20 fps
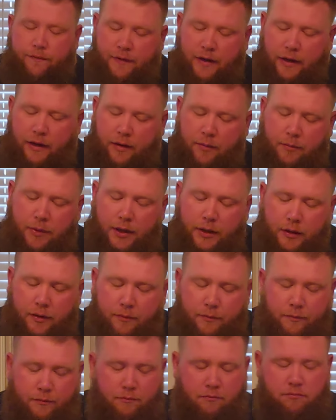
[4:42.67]
we've got our
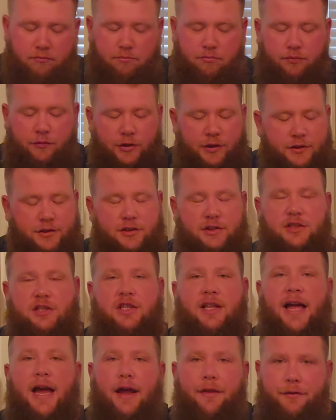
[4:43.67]
butter just
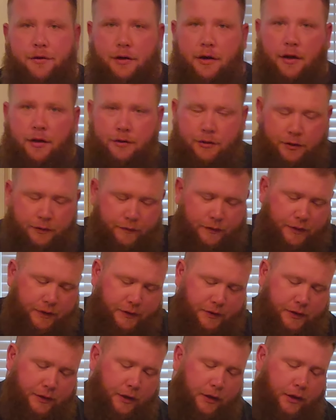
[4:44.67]
slathered all over
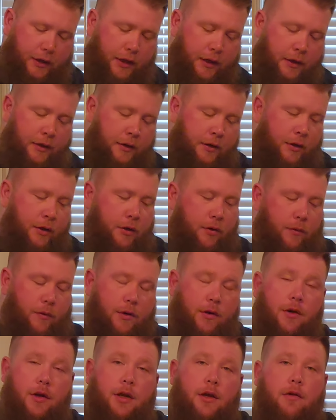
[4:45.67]
this turkey, we're
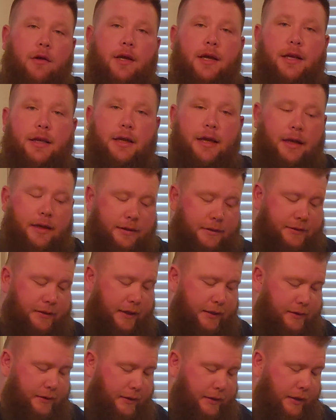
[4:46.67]
gonna go ahead and get it
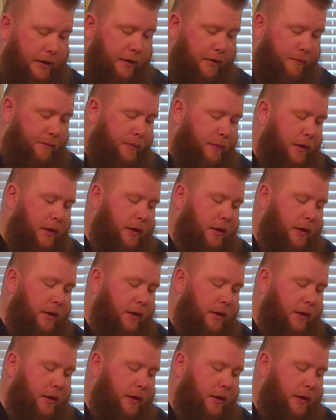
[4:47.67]
seasoned up.